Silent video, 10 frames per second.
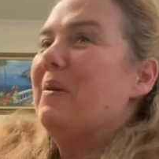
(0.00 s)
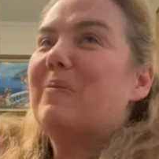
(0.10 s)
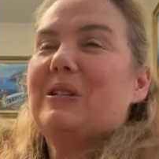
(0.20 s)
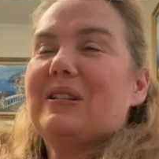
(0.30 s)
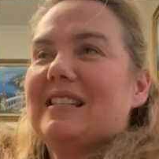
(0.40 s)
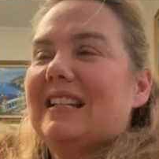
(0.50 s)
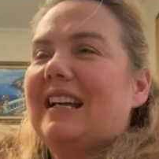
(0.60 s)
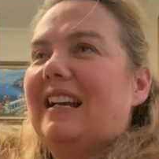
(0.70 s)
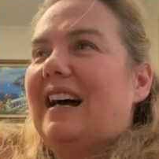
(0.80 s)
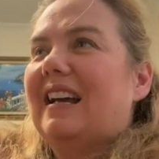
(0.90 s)
But just to
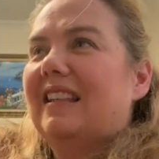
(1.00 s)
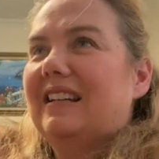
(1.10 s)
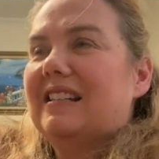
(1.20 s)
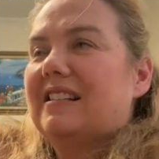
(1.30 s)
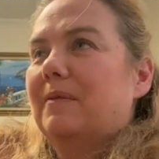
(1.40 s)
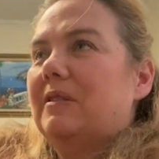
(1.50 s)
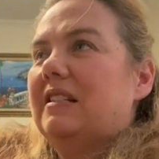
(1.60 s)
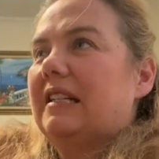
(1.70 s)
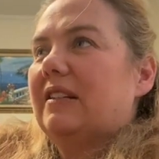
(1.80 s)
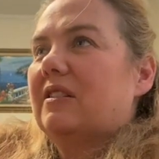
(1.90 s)
kind of highlight some
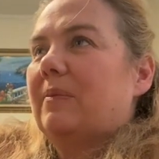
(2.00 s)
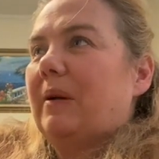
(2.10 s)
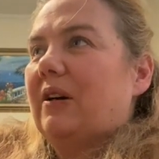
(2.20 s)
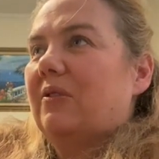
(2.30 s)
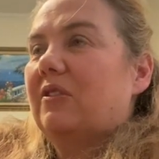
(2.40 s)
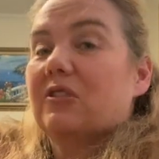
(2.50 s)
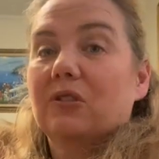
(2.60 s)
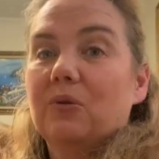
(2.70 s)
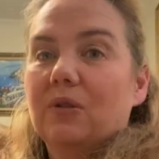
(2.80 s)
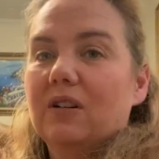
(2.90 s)
details about
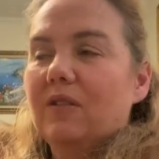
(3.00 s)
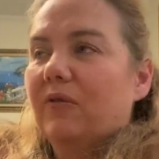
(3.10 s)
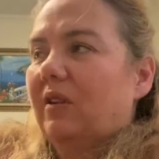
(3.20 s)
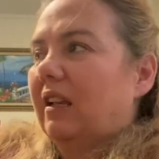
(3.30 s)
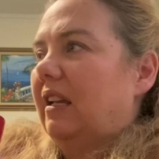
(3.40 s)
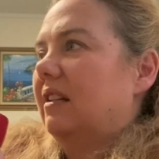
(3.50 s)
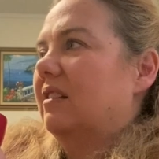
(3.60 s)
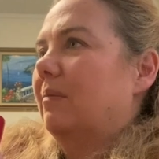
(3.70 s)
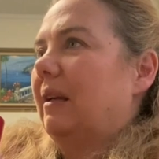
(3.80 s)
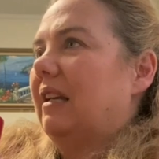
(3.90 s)
school for the kids.
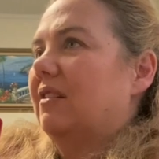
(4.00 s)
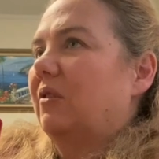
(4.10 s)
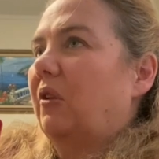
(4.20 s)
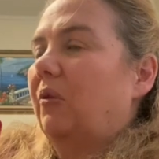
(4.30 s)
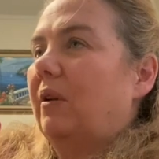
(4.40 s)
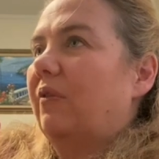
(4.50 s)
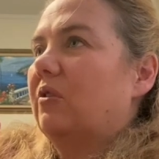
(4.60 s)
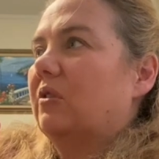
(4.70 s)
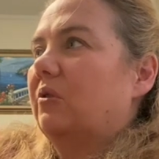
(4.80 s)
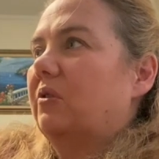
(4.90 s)
My kids go to 3
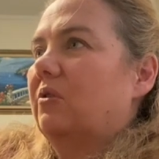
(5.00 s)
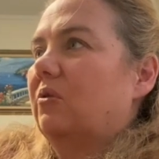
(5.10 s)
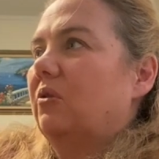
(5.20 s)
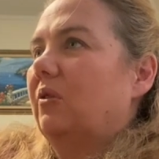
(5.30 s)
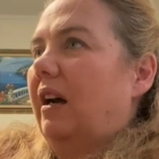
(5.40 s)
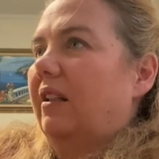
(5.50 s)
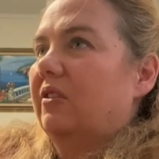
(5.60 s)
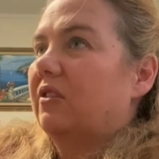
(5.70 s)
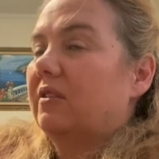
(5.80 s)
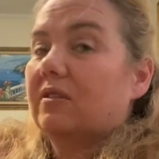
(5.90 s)
different schools, so 2
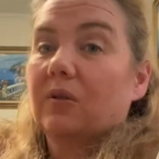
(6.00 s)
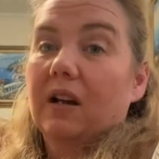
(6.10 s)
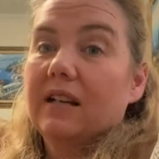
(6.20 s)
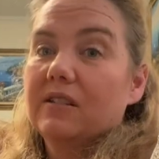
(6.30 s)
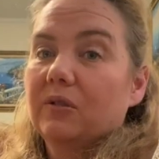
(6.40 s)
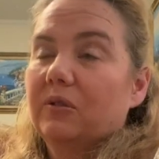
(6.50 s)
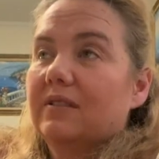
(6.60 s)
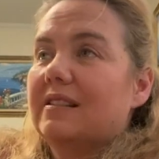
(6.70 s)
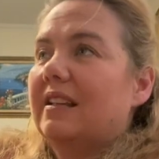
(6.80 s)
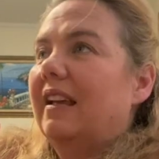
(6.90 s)
colleges or high
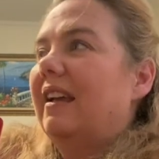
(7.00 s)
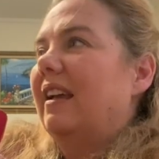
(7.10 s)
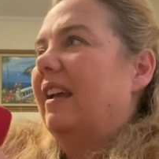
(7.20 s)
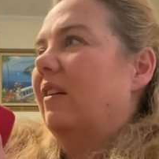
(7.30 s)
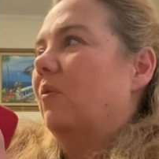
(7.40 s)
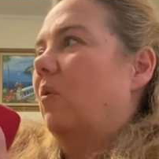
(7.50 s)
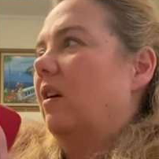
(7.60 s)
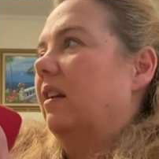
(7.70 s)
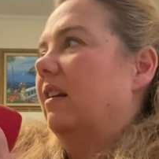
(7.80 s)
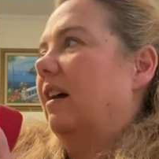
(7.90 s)
schools and
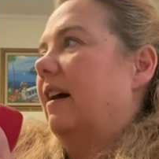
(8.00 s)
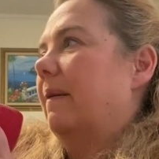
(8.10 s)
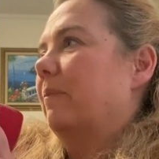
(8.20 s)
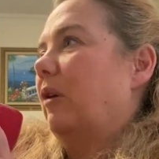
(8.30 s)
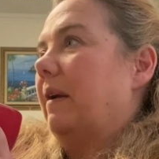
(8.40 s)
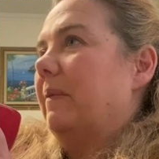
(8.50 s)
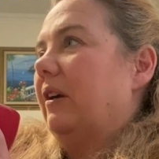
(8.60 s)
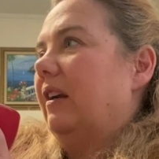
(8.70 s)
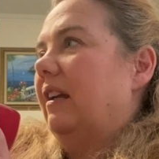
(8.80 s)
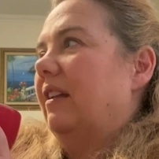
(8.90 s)
1
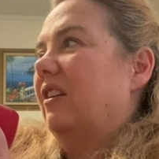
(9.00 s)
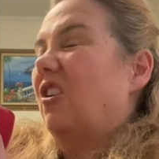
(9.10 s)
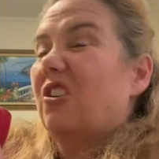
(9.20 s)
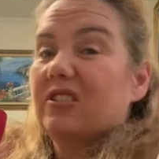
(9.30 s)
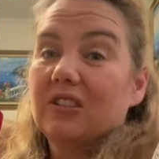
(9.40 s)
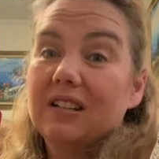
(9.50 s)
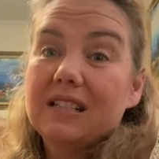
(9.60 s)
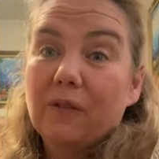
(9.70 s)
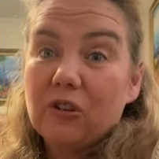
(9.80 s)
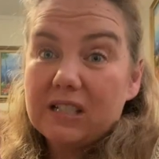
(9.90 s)
primary, and they all start at
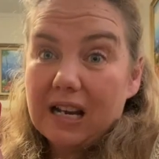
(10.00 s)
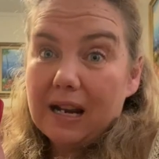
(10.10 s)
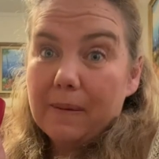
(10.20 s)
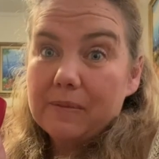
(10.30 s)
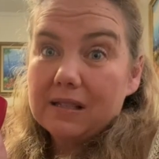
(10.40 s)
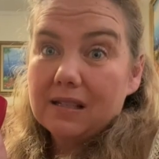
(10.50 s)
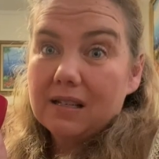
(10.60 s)
different times.